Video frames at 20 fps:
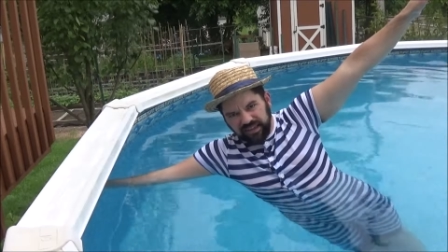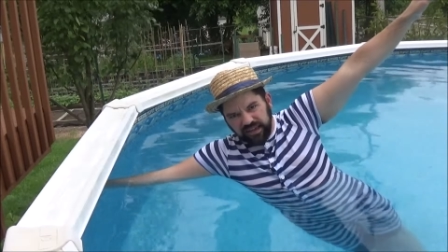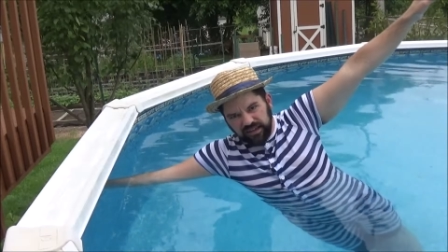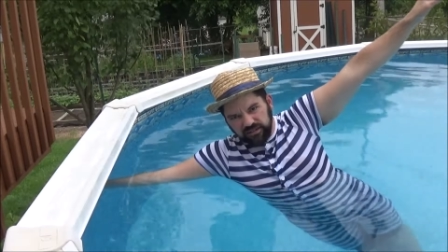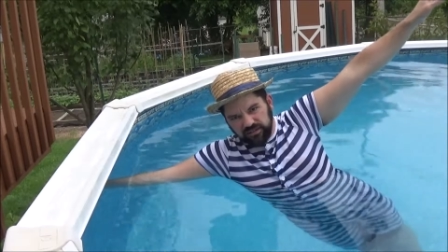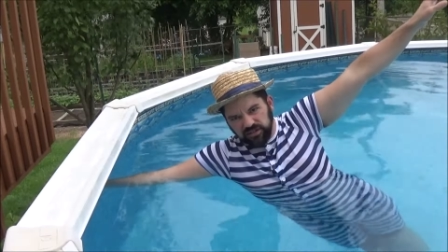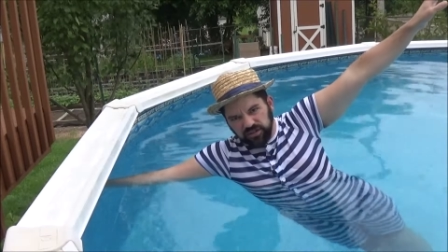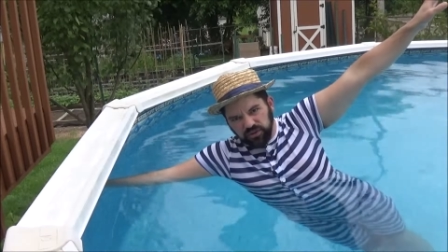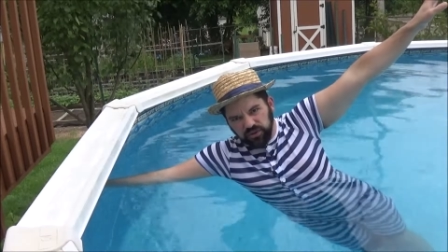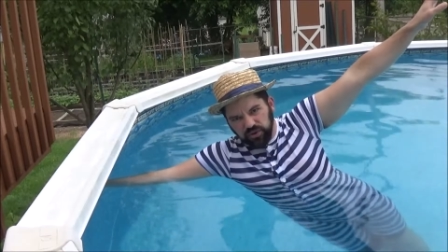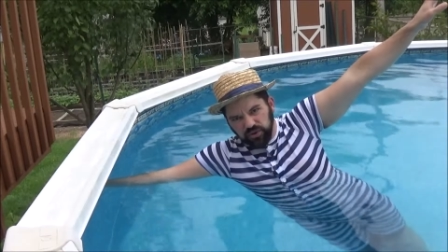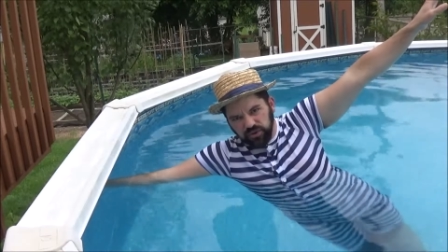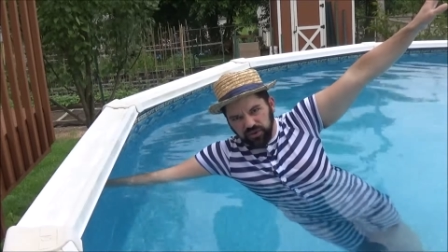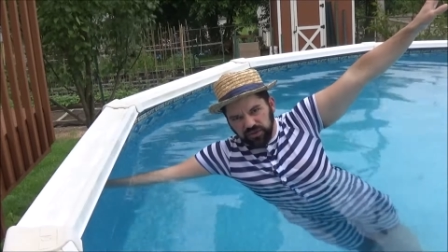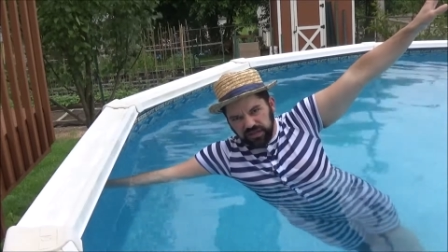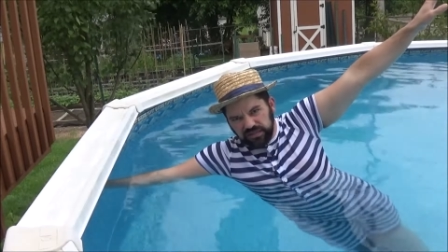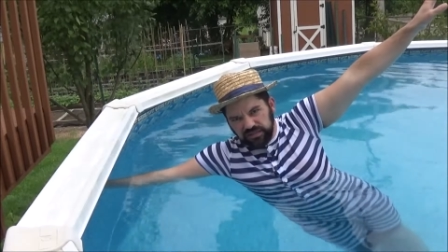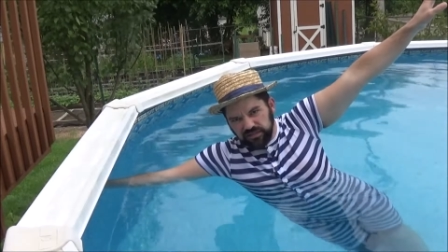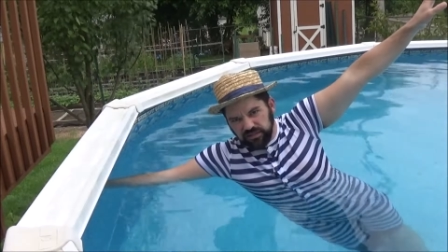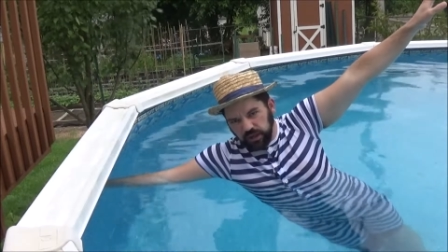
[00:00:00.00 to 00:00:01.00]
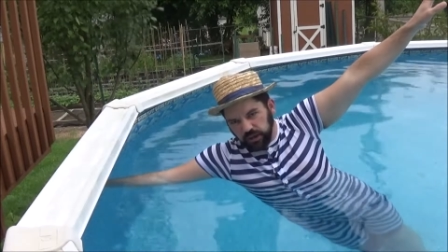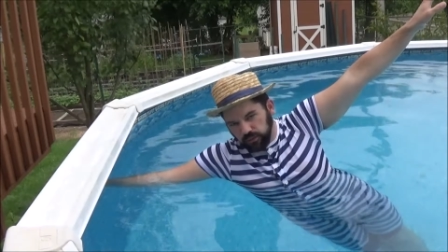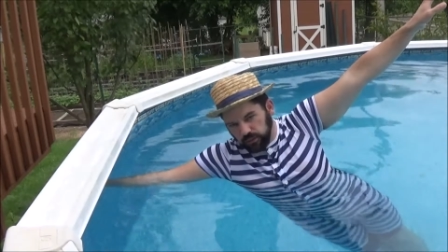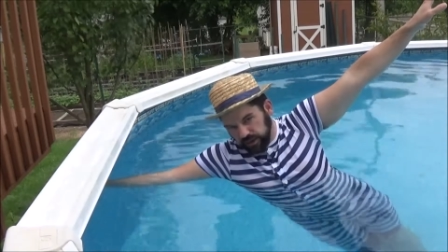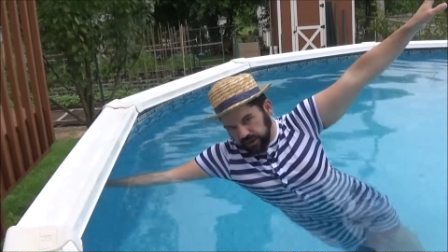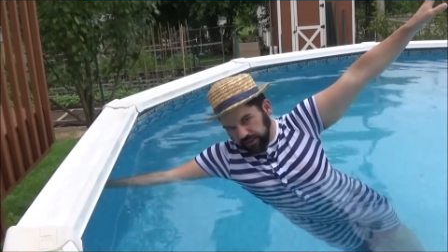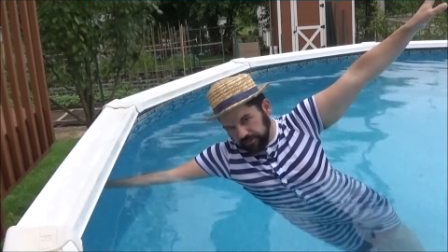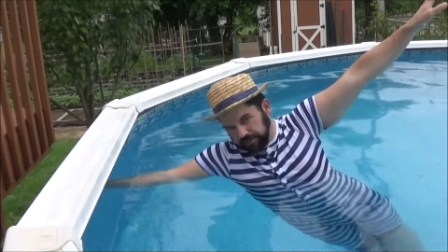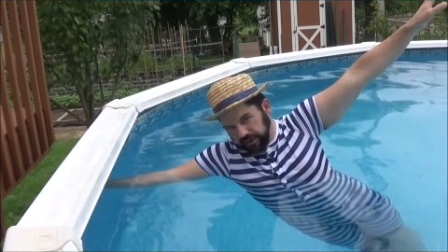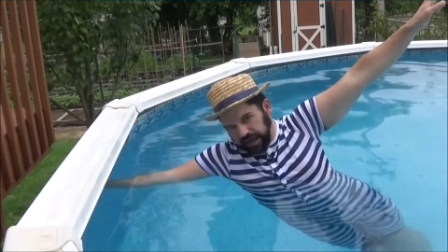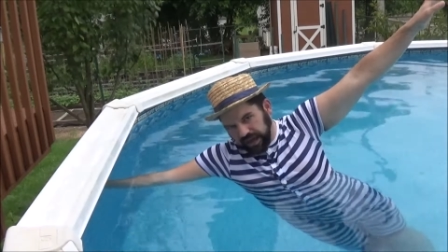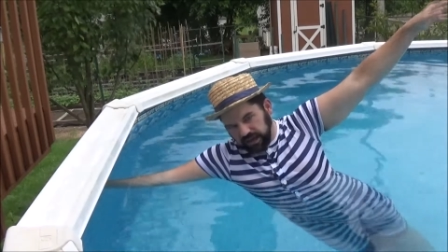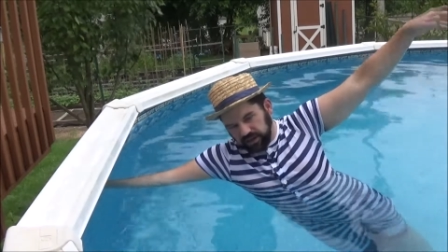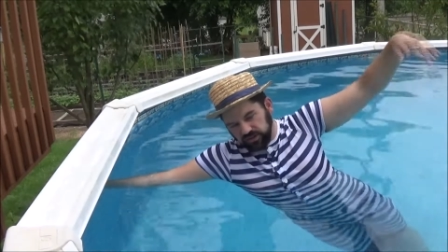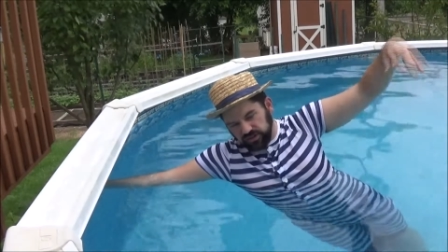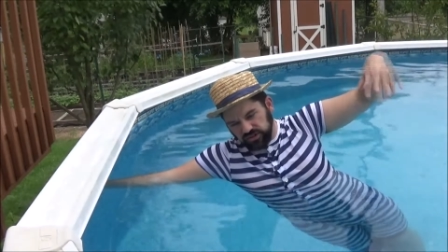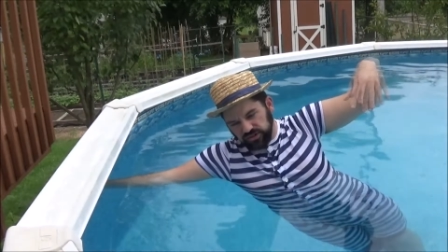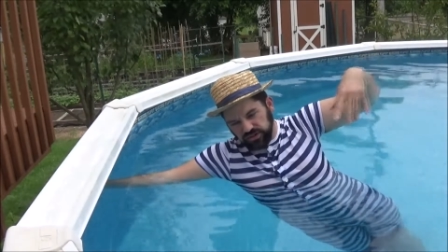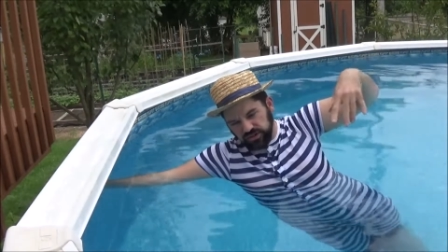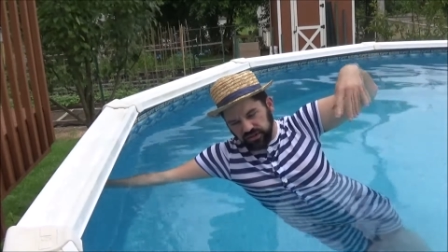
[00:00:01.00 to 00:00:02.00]
down too. It's lower impact.
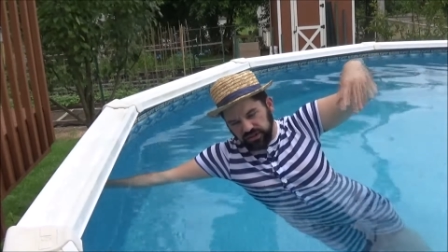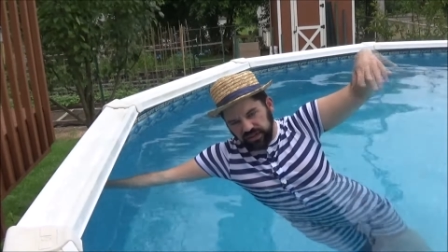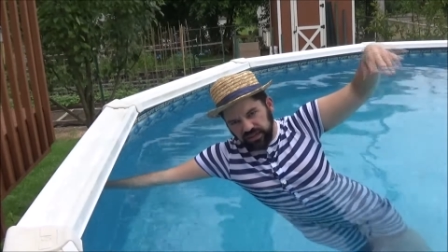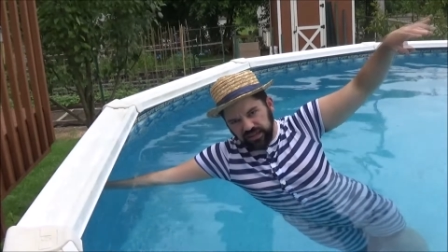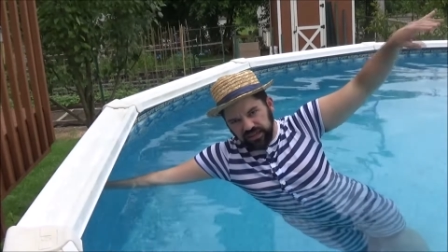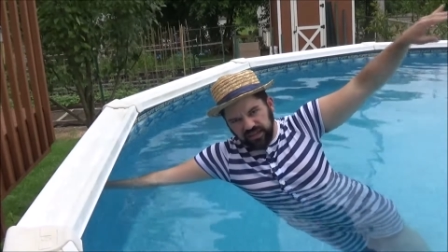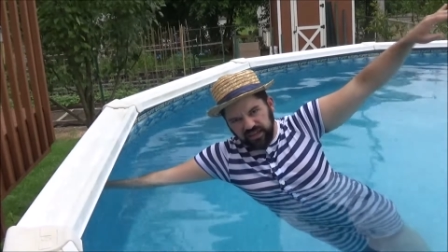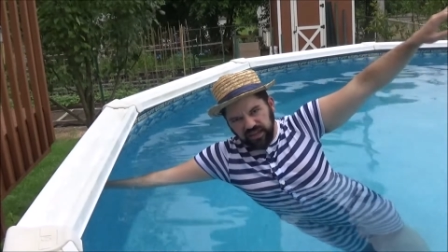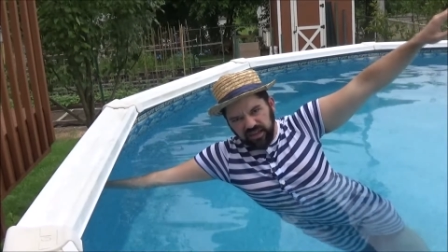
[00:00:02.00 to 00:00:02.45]
You're still gonna